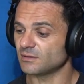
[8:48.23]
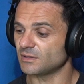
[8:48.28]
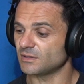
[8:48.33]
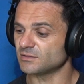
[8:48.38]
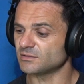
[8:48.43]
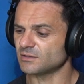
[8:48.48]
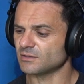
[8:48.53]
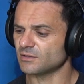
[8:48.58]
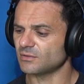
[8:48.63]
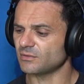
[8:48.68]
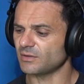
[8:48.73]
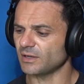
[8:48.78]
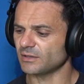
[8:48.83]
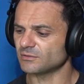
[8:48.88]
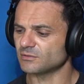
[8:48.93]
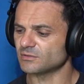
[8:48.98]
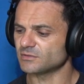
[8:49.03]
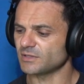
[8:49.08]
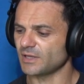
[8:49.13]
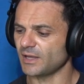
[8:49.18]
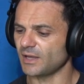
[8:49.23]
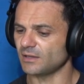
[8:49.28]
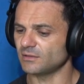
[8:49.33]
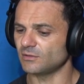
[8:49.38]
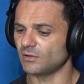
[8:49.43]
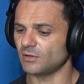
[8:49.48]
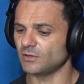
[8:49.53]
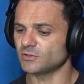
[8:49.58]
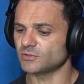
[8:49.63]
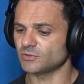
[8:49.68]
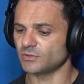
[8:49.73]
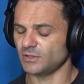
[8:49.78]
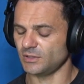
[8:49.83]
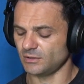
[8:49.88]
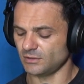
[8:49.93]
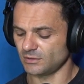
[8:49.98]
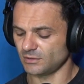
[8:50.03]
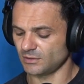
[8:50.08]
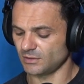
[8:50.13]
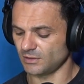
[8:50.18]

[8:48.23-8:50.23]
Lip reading: Is it correct to say idolatry?